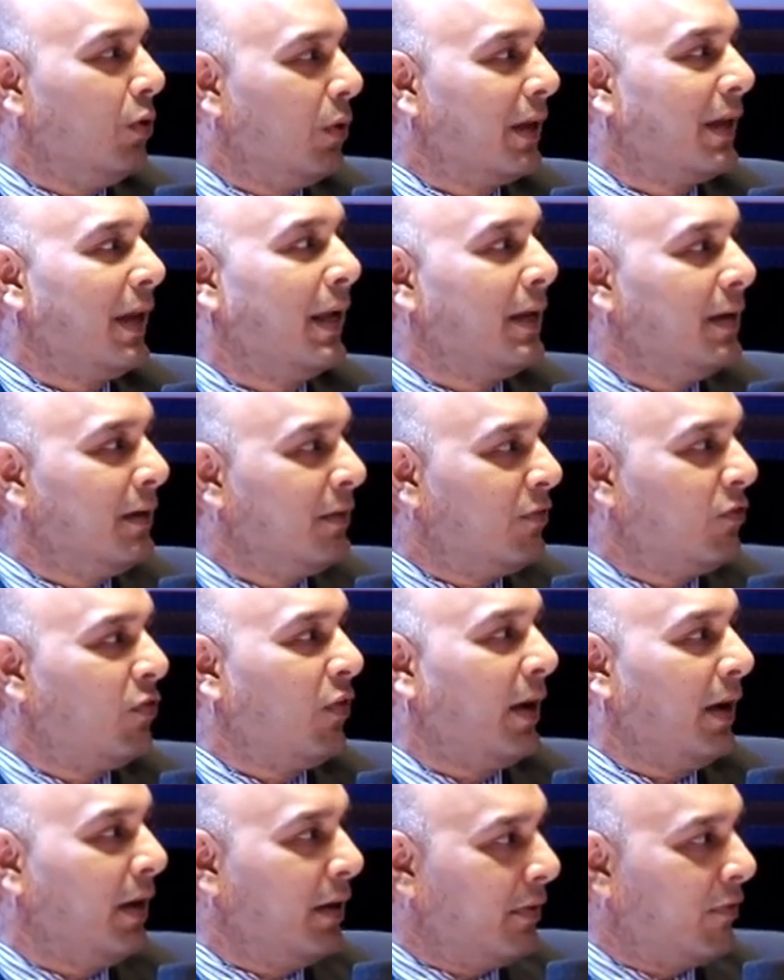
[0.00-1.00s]
getting
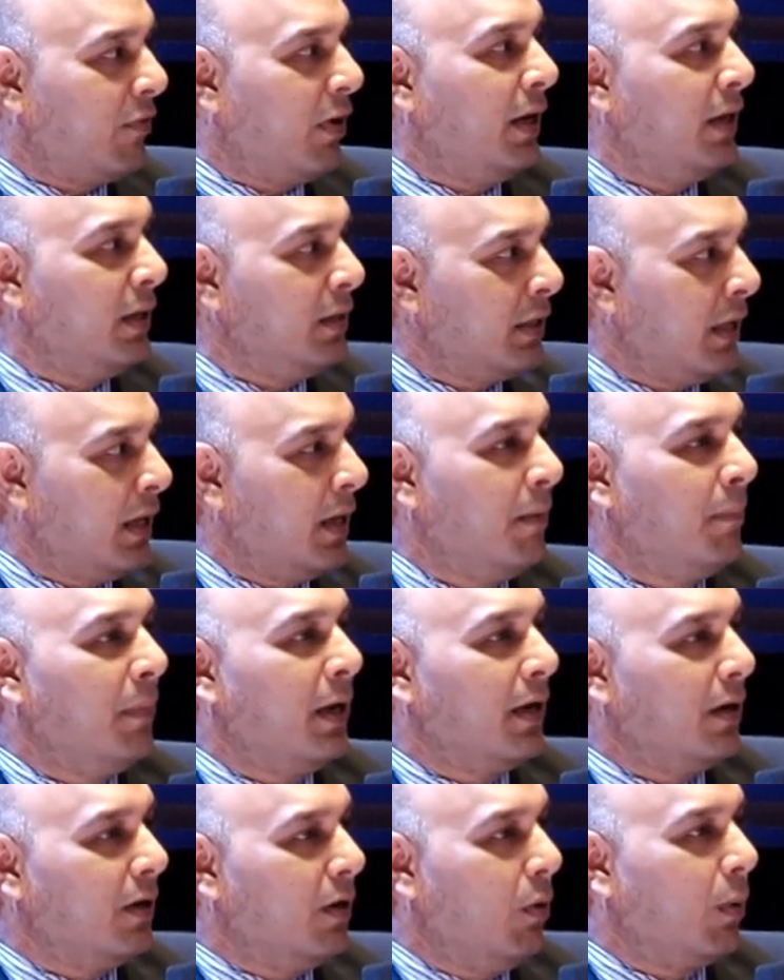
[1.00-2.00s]
training them,
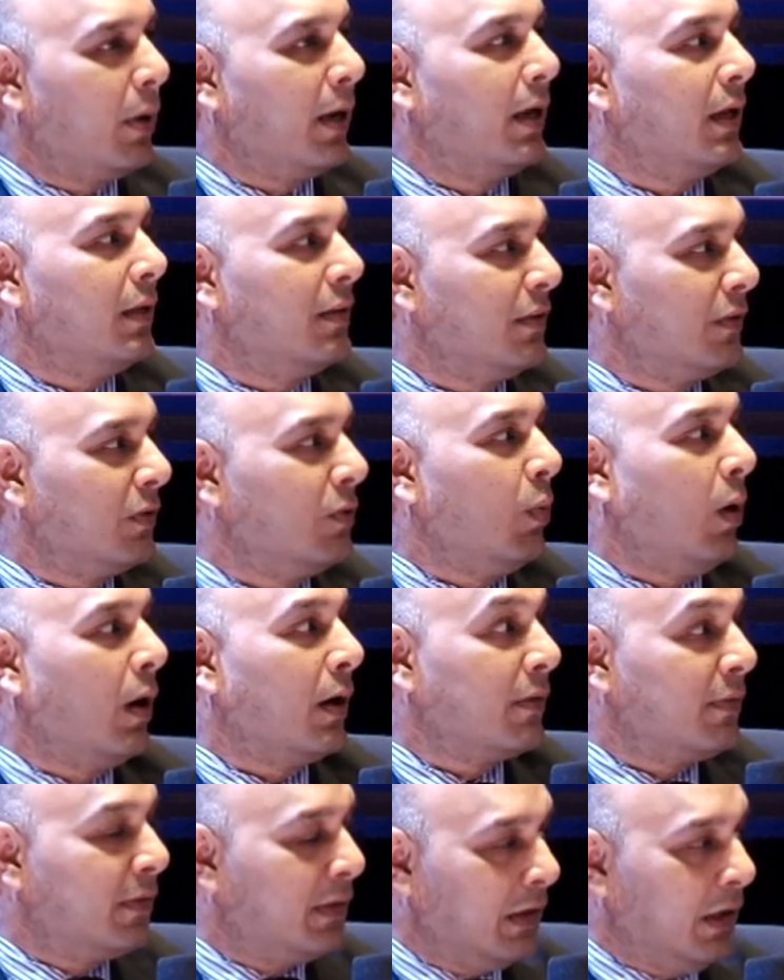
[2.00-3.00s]
and okay, this is
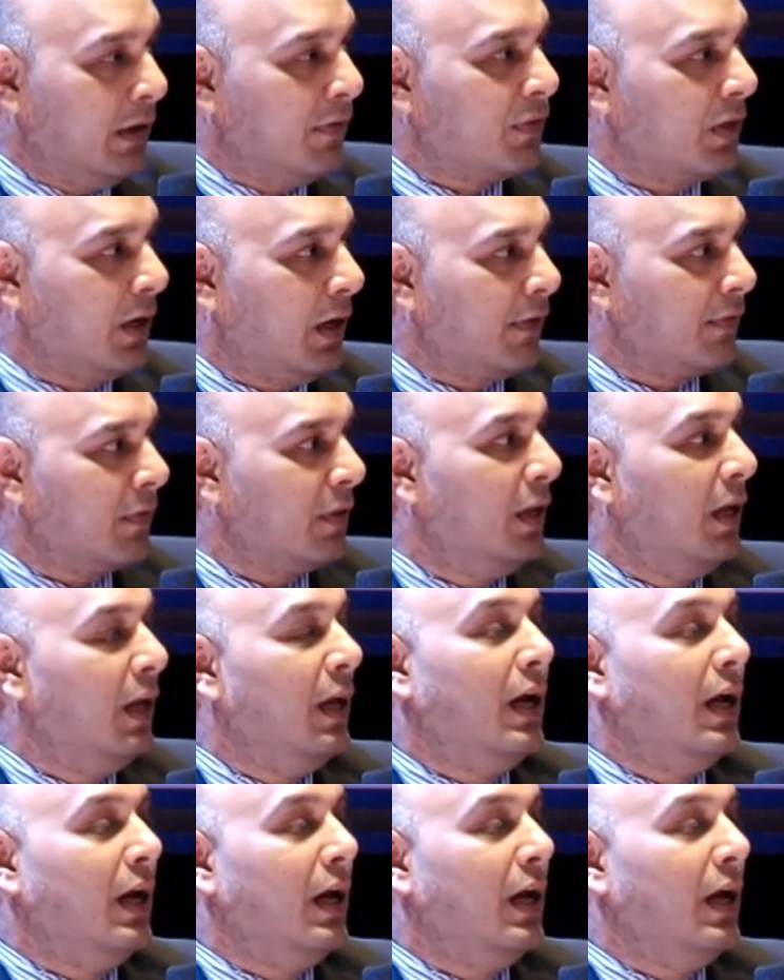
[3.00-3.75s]
what serves us.